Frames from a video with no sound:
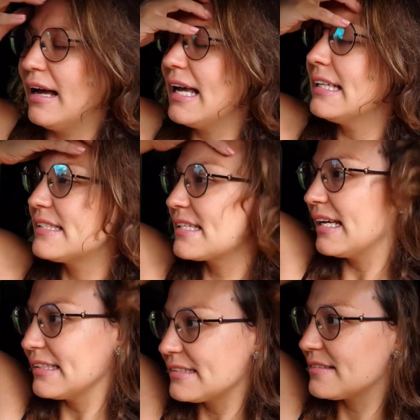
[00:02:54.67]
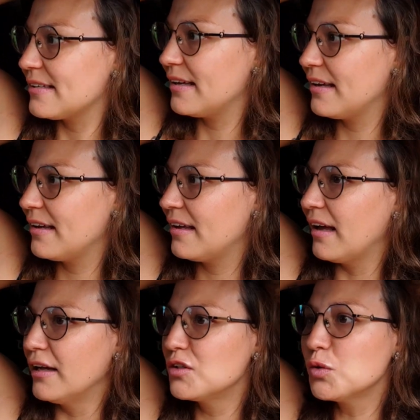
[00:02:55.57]
It's just
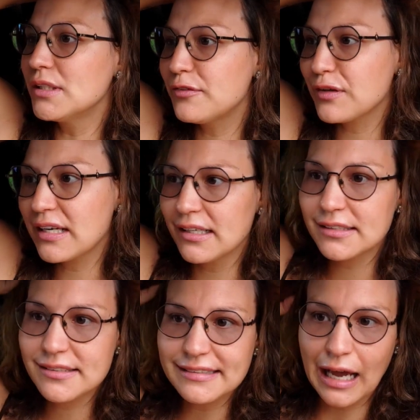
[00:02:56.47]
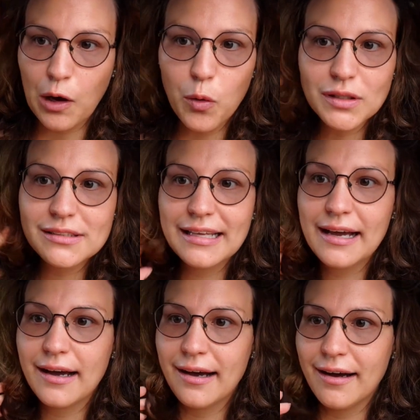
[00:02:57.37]
too difficult. The roads
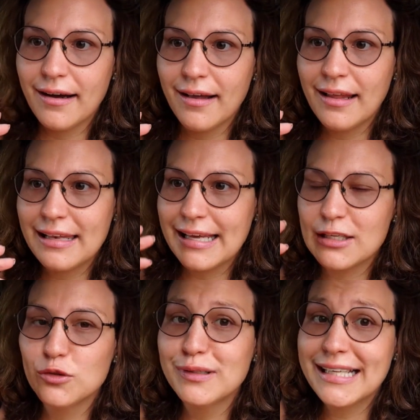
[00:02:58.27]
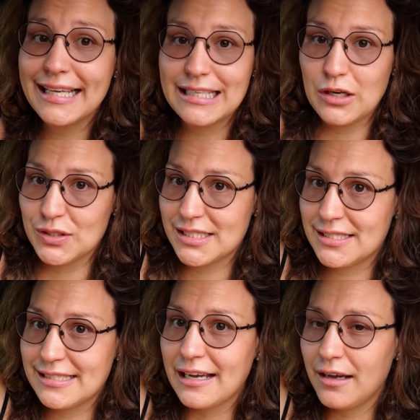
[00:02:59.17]
there are like you will get lost.
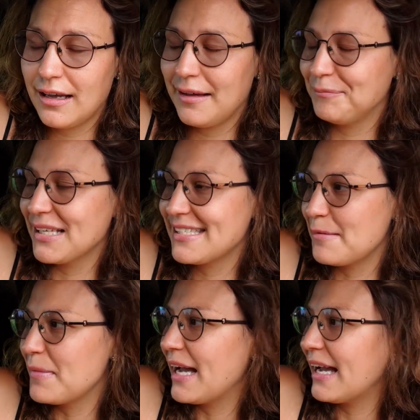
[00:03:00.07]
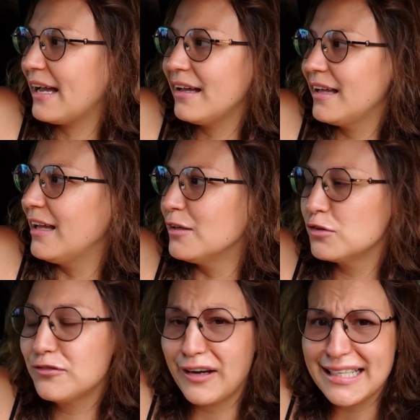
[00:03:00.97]
Masai Mara,
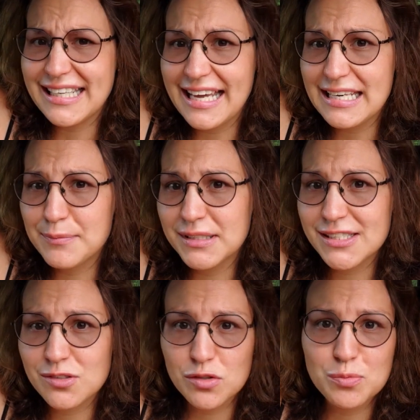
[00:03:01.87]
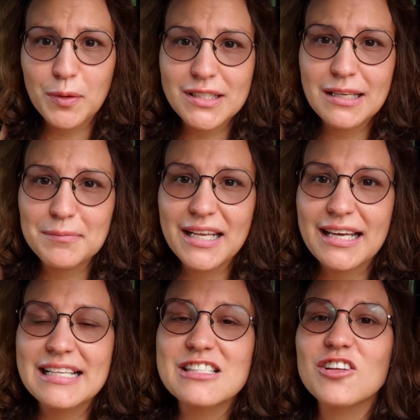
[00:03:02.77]
to find the animals, to spot them
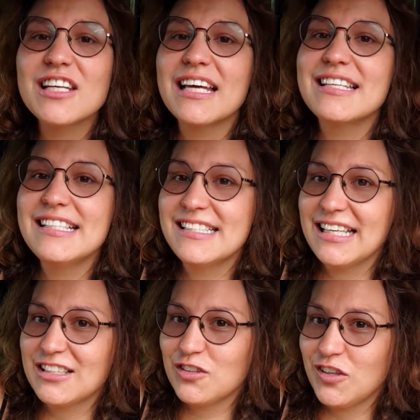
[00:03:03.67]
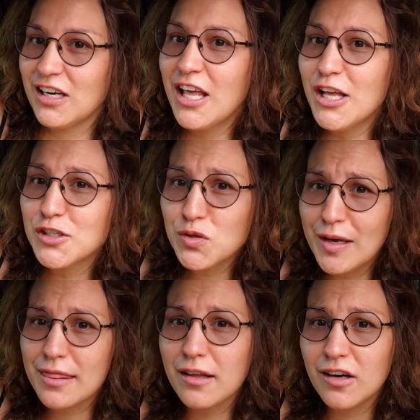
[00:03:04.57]
there is not that easy at all. So
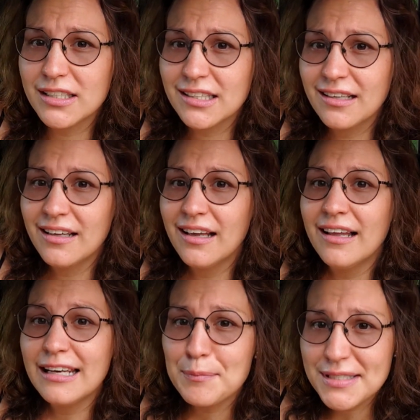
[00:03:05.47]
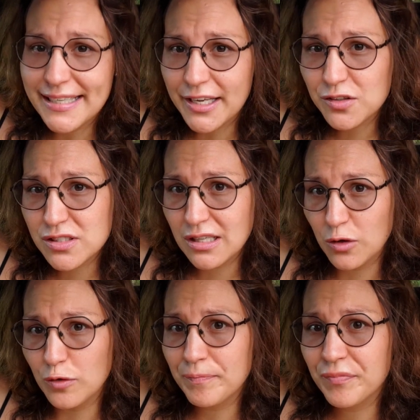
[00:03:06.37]
I thought, let me take you
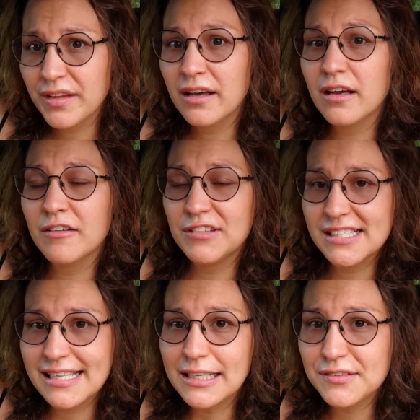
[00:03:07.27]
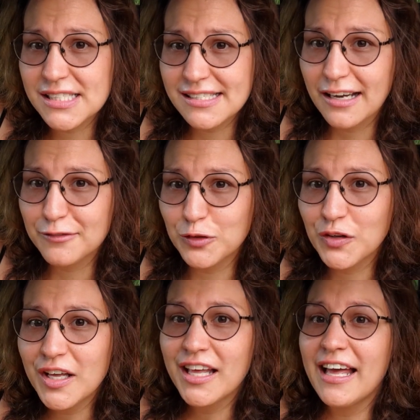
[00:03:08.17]
slow. We start with Tsavo,
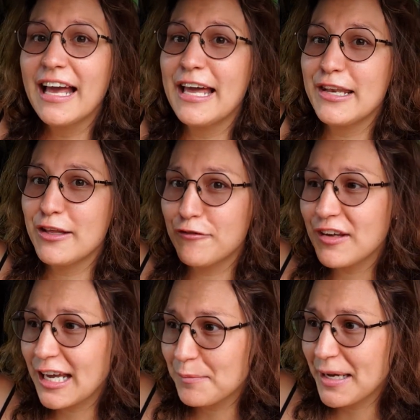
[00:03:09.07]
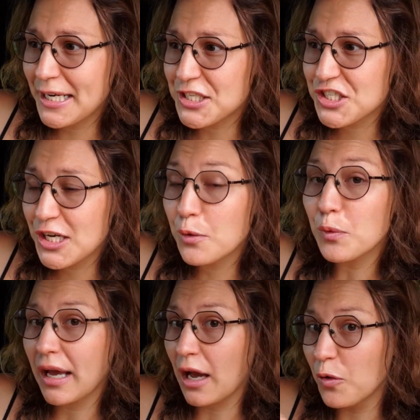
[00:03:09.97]
and if we can manage here,
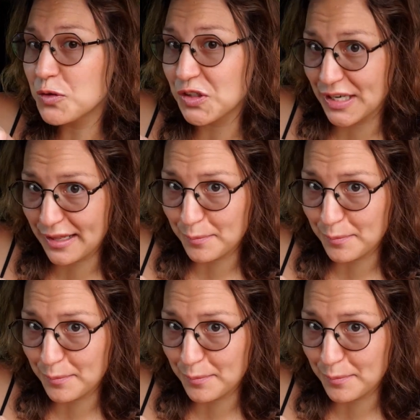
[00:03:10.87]
we can go to another